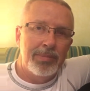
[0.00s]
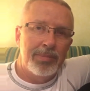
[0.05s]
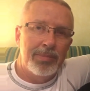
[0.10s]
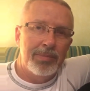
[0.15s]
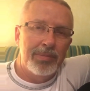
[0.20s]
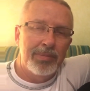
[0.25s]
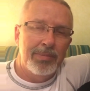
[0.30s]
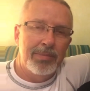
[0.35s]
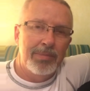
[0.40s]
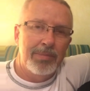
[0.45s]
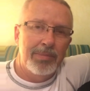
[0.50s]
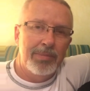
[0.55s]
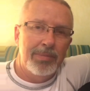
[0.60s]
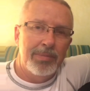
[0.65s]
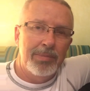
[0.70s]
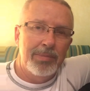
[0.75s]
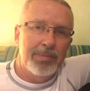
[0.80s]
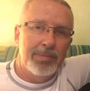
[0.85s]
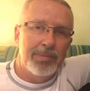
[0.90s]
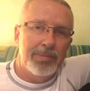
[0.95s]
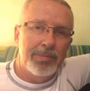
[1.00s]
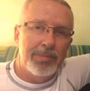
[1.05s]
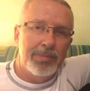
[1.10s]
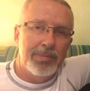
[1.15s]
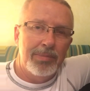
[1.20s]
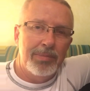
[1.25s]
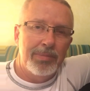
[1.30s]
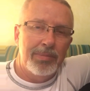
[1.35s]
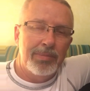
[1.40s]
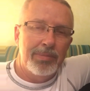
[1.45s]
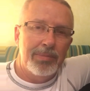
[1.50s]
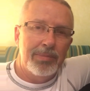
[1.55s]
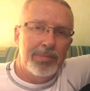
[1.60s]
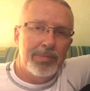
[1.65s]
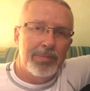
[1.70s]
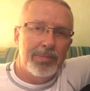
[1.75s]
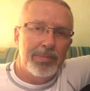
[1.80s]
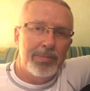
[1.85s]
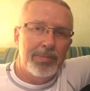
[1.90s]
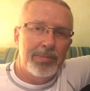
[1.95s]

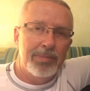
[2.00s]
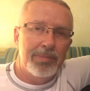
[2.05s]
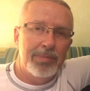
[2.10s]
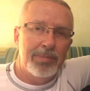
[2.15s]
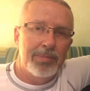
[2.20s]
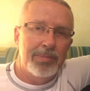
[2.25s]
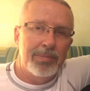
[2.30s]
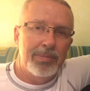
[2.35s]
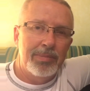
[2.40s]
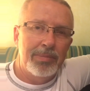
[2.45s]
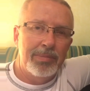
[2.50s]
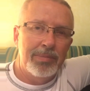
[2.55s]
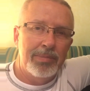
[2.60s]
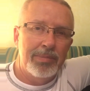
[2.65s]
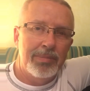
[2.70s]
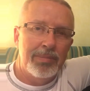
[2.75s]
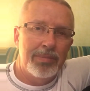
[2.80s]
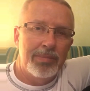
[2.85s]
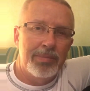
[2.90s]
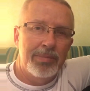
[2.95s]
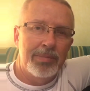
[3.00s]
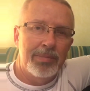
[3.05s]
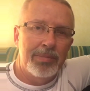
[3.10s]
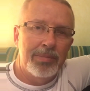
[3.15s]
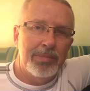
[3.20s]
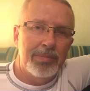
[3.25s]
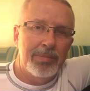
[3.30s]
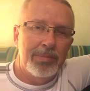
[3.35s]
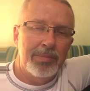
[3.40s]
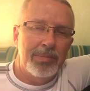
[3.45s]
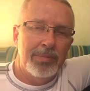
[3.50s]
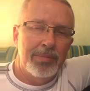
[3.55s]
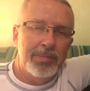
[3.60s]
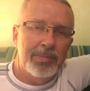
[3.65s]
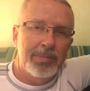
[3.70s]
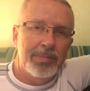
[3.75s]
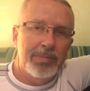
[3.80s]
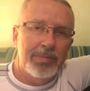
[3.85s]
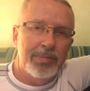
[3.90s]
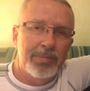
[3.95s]

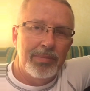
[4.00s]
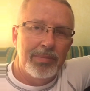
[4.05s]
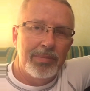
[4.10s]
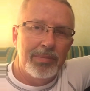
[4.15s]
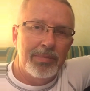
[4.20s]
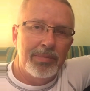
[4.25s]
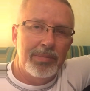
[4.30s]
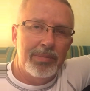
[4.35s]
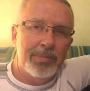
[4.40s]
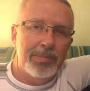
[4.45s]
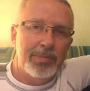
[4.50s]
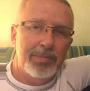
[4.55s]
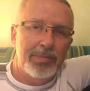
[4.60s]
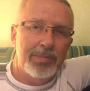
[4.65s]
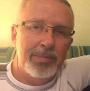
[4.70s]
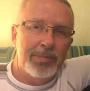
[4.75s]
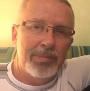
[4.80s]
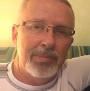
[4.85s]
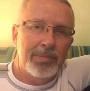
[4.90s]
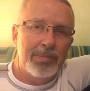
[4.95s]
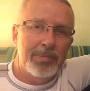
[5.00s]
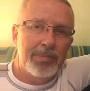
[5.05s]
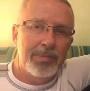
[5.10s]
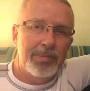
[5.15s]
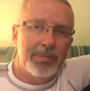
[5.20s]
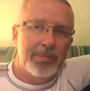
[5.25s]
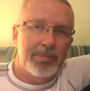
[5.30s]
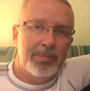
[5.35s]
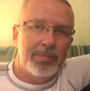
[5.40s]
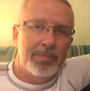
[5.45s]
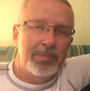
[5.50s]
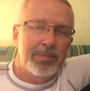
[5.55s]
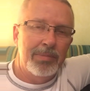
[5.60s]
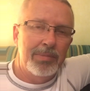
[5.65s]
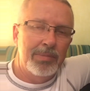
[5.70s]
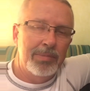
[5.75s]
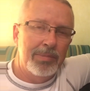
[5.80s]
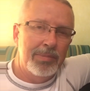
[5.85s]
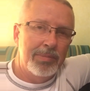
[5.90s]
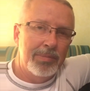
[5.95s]

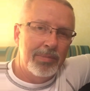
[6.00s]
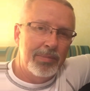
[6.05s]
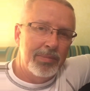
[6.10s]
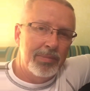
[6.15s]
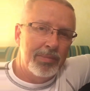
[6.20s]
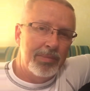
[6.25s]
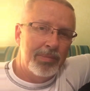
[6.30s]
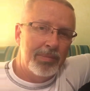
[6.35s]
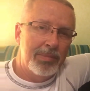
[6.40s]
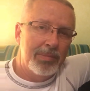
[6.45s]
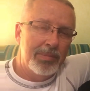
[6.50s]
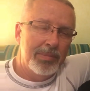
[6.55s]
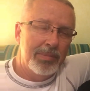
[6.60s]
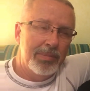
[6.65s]
The person shown says nothing.